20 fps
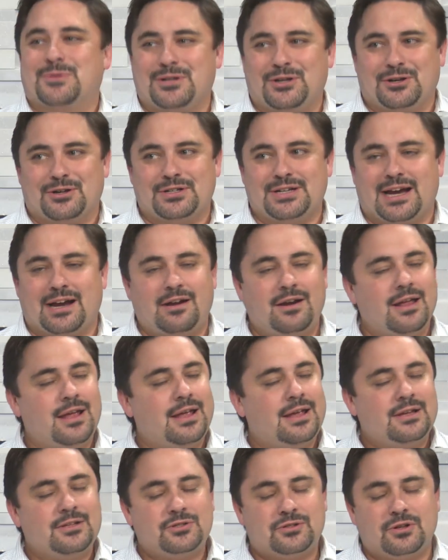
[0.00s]
when you're retired
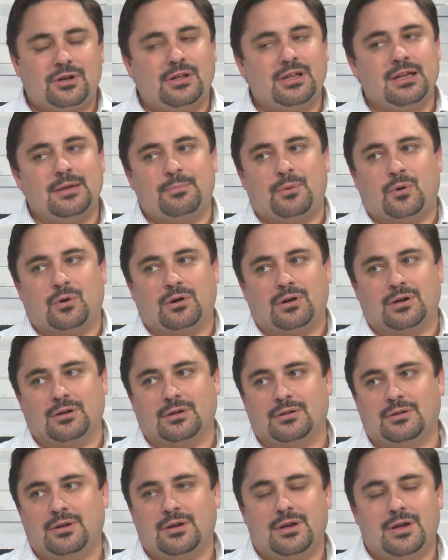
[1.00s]
is really important.